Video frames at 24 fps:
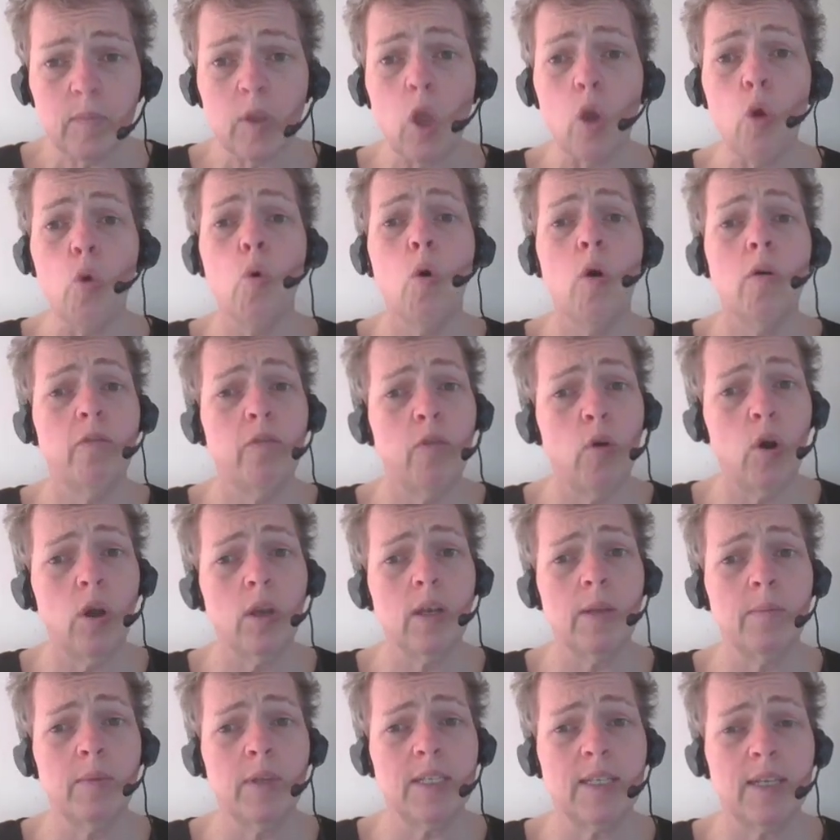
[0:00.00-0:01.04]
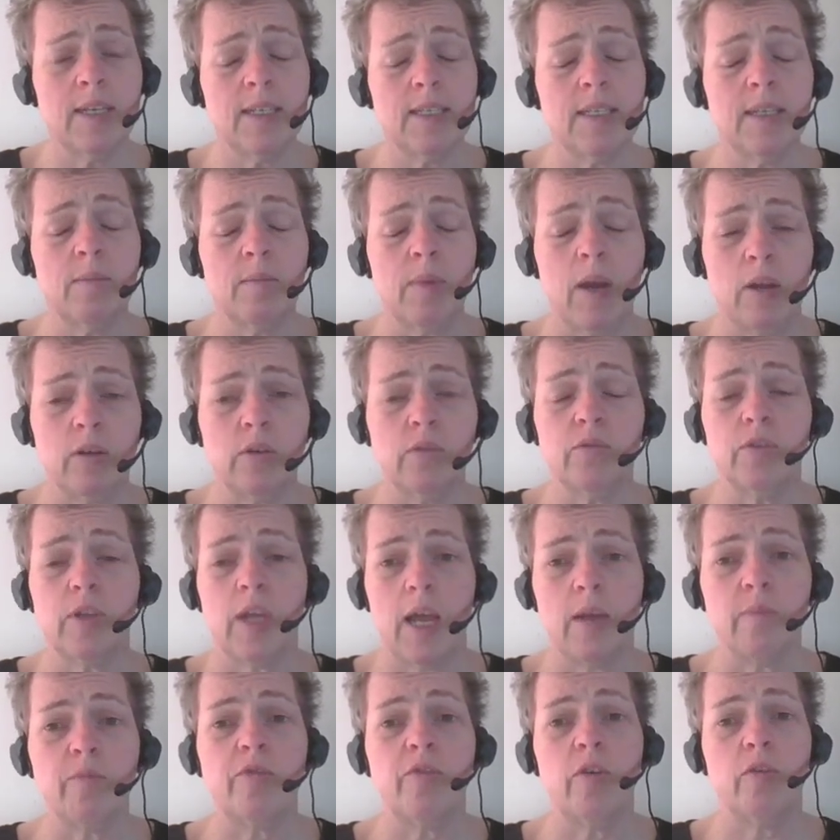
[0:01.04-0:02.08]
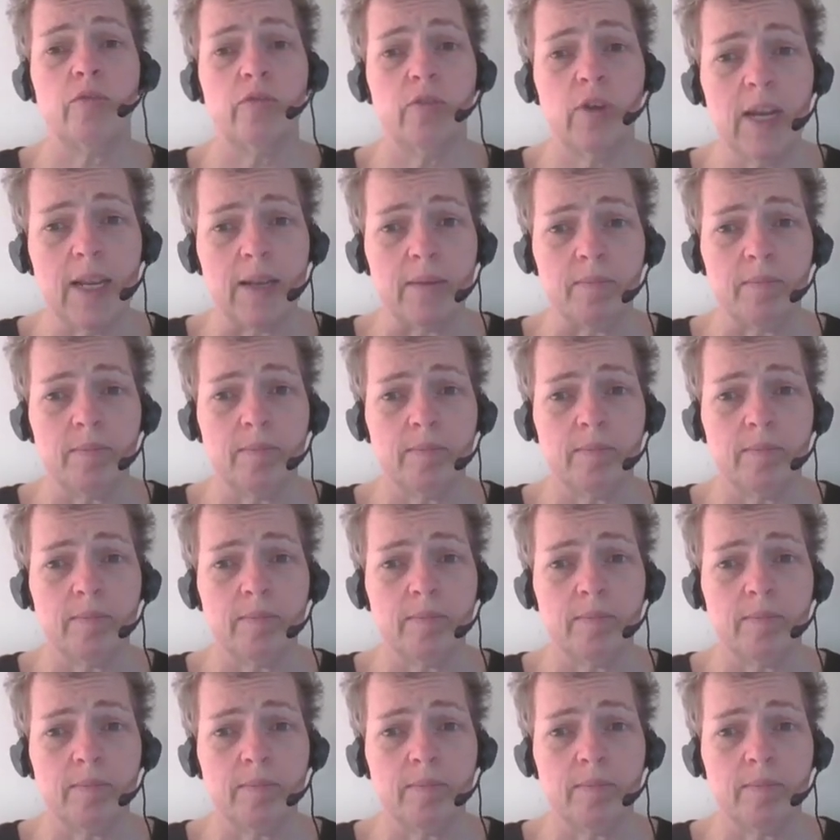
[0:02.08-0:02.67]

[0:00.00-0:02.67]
or for a limited amount of time for free.